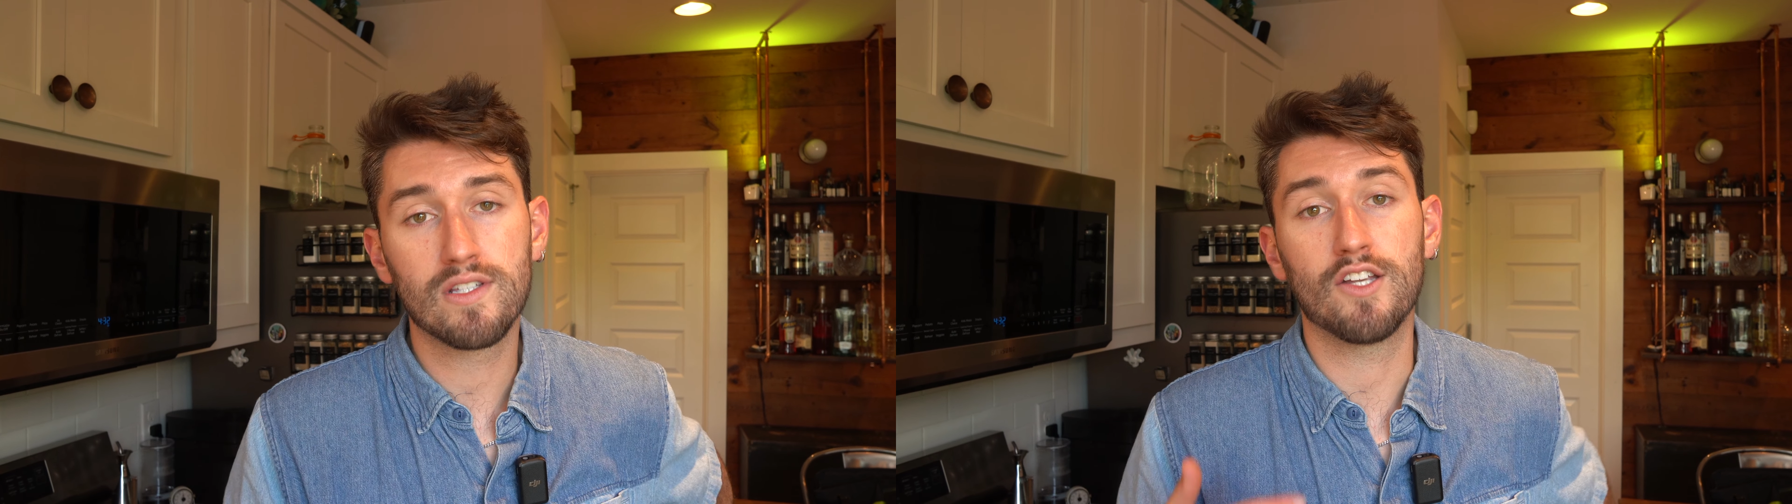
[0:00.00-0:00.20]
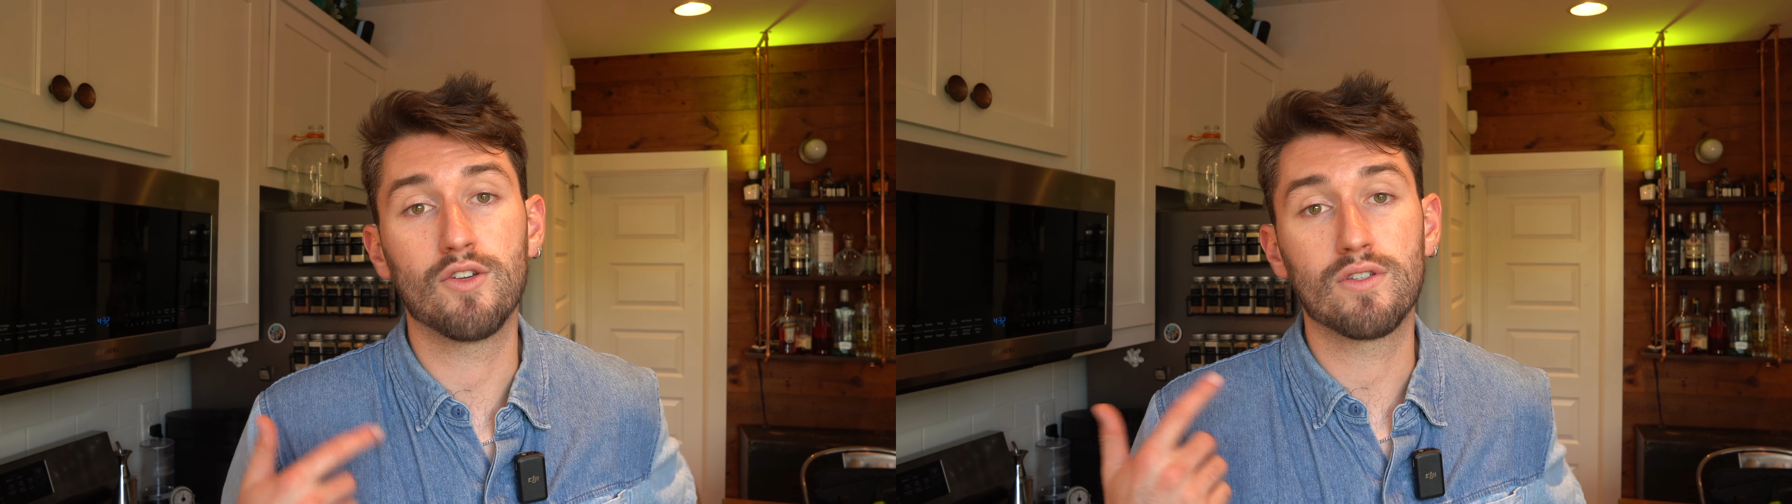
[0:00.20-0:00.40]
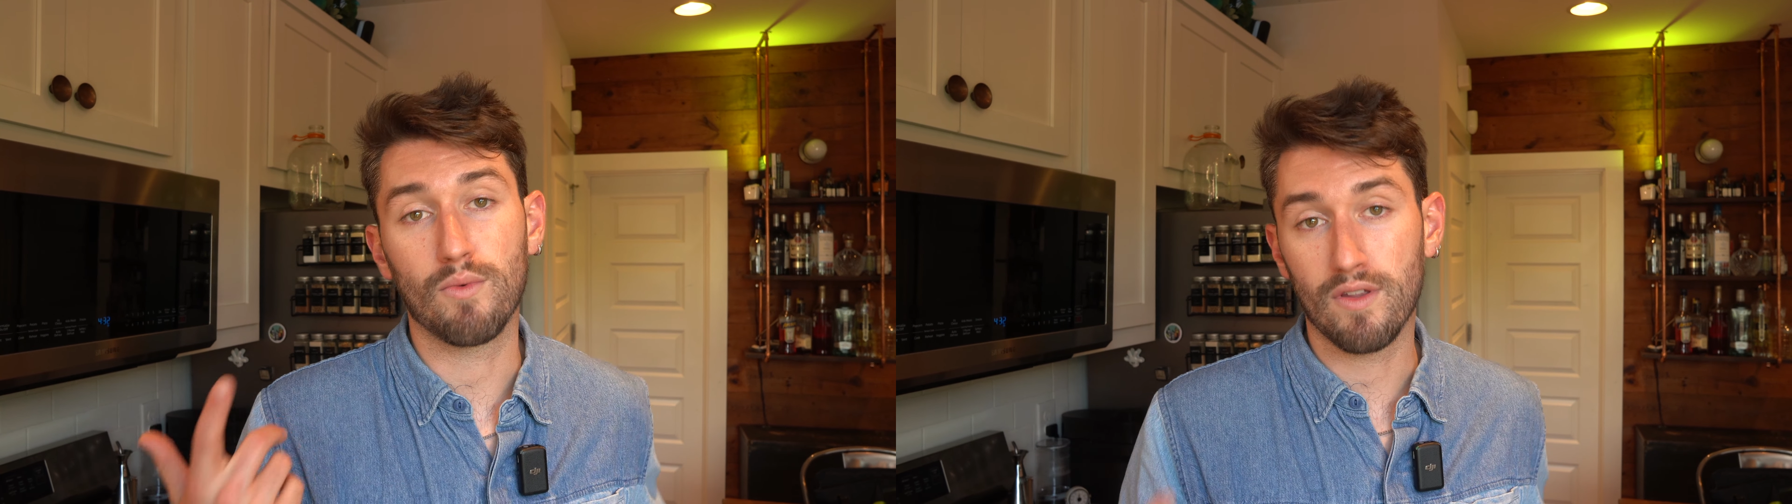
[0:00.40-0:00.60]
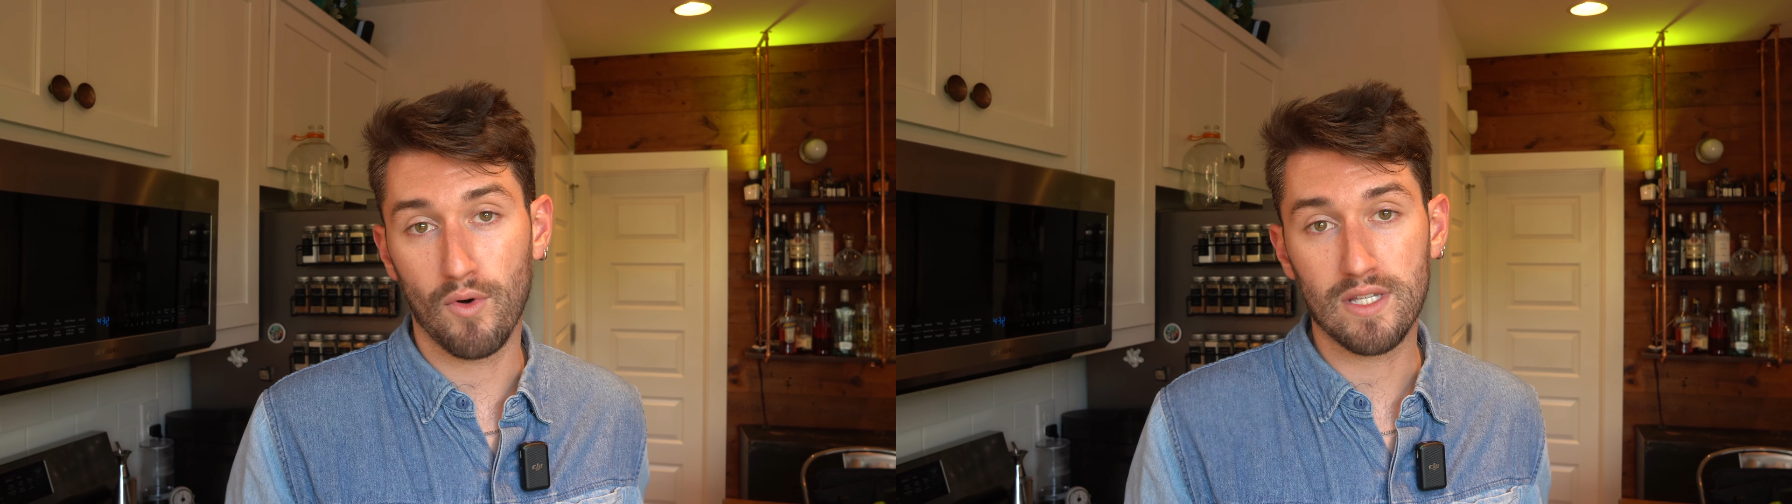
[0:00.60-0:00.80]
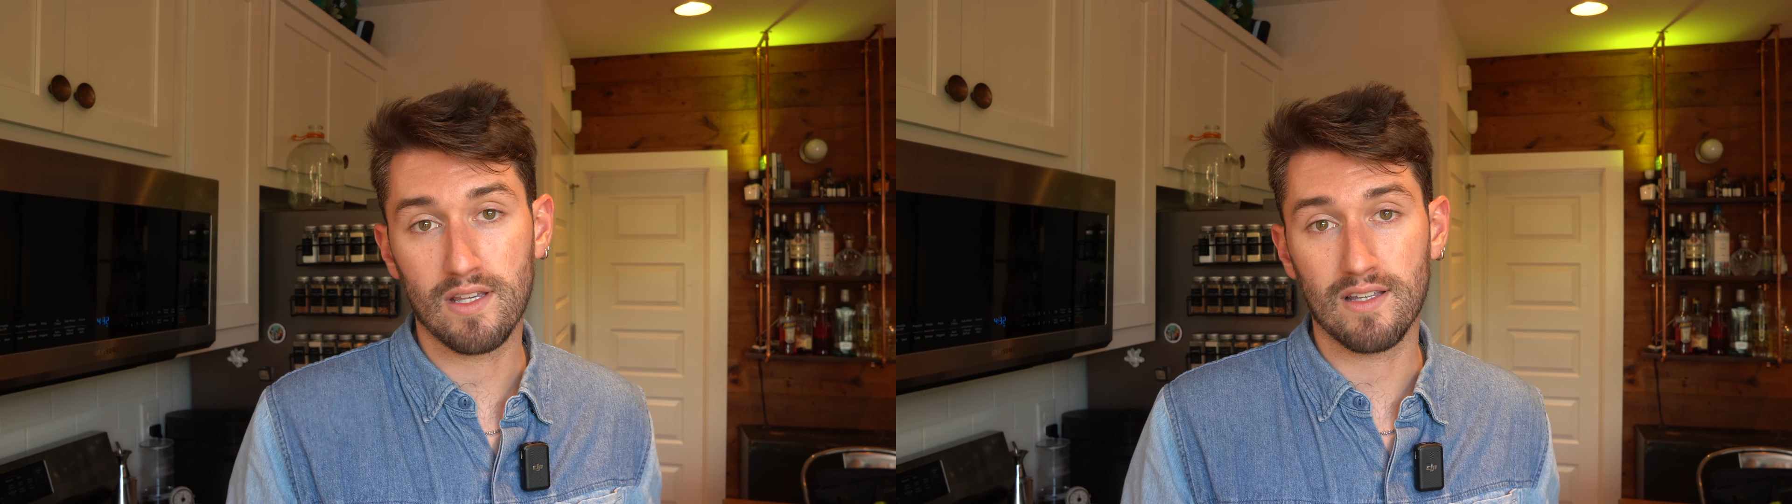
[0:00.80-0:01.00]
and use it with a
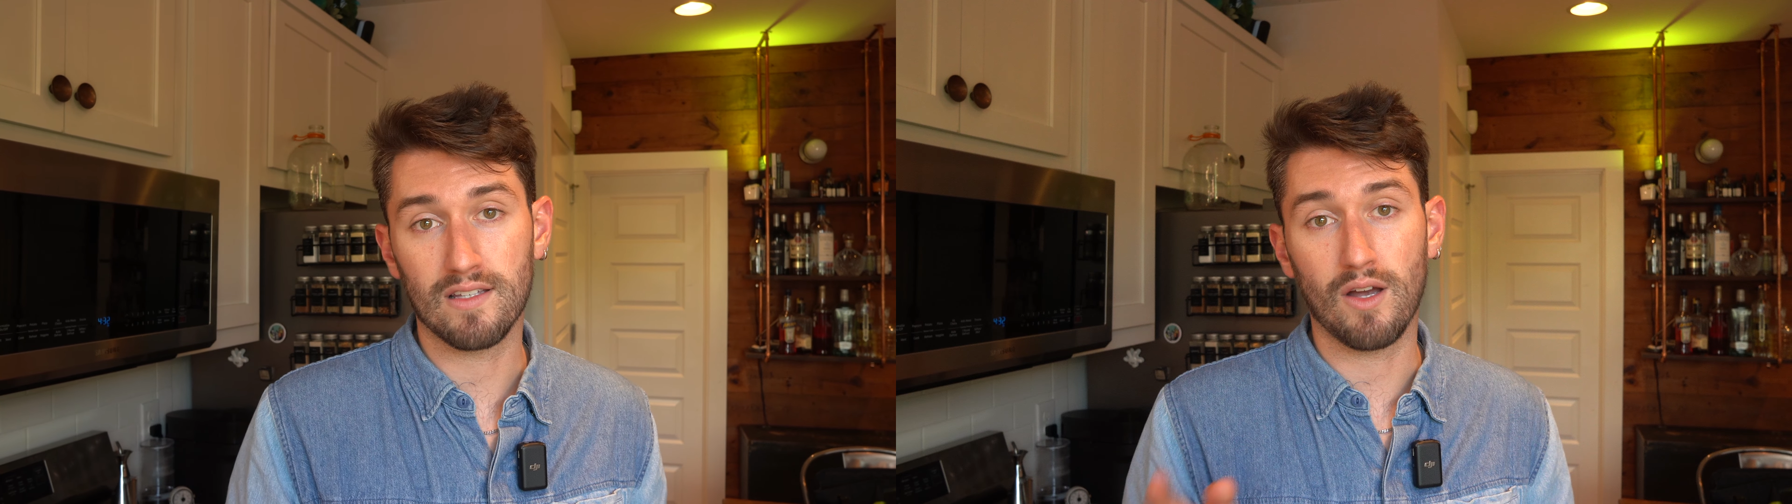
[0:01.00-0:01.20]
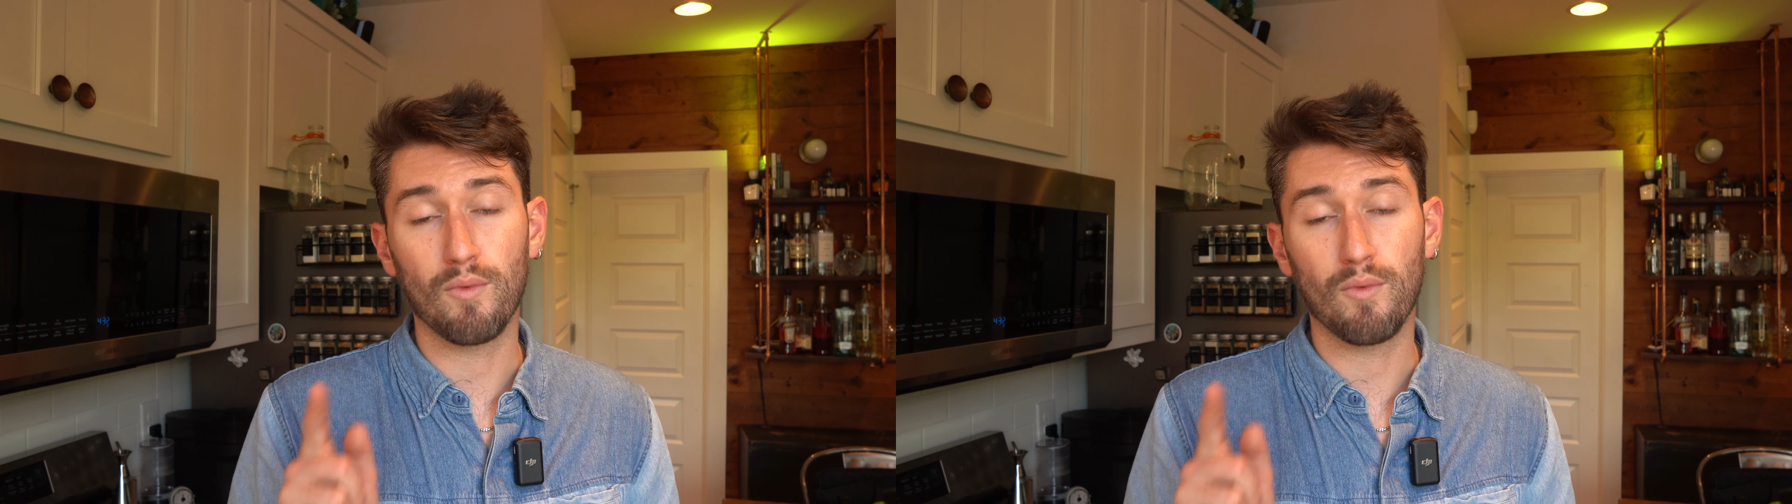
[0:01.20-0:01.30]
voice assistant,